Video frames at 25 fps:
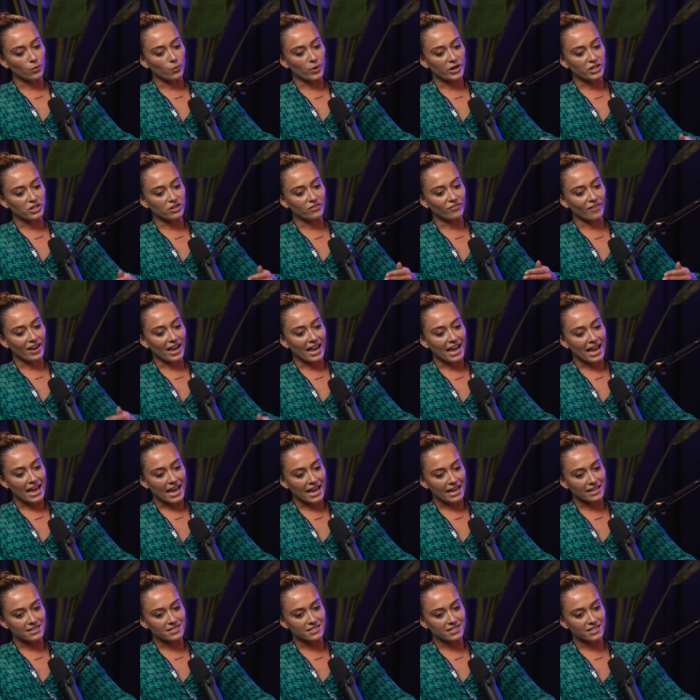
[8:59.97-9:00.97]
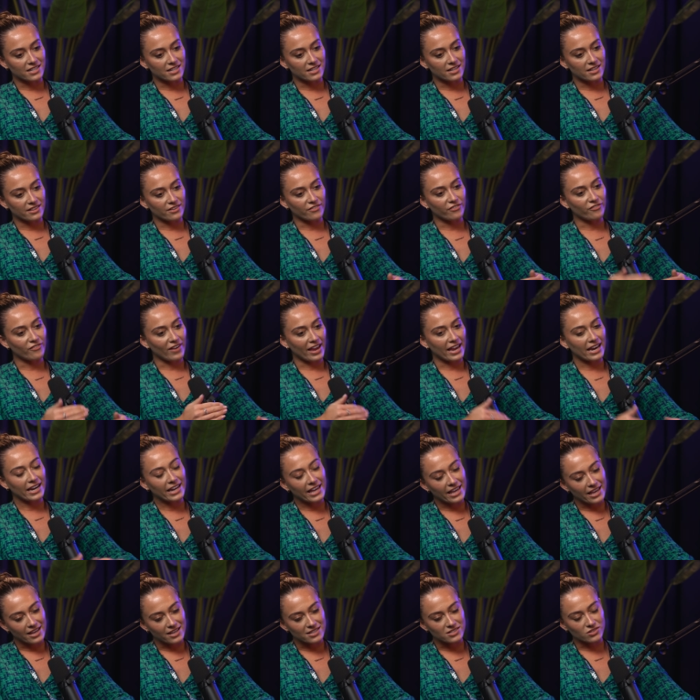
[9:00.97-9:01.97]
when you've had the
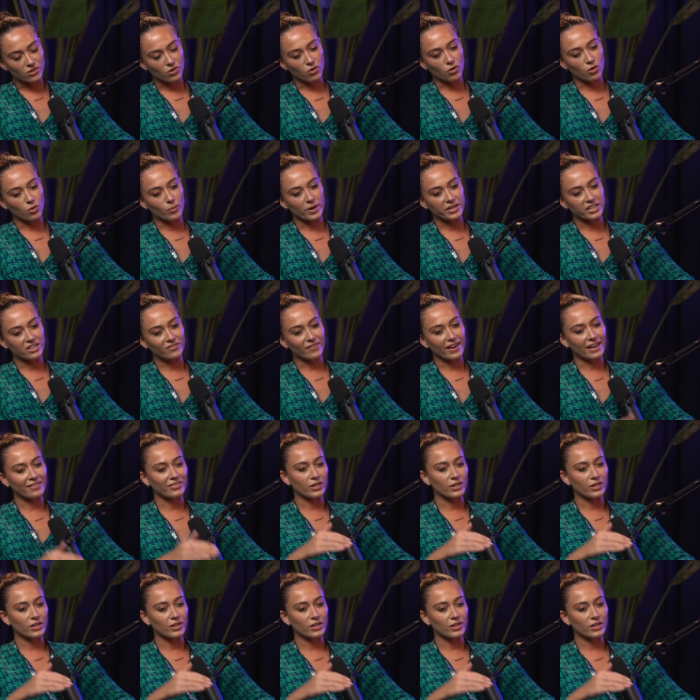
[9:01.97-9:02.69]
failures or when you've had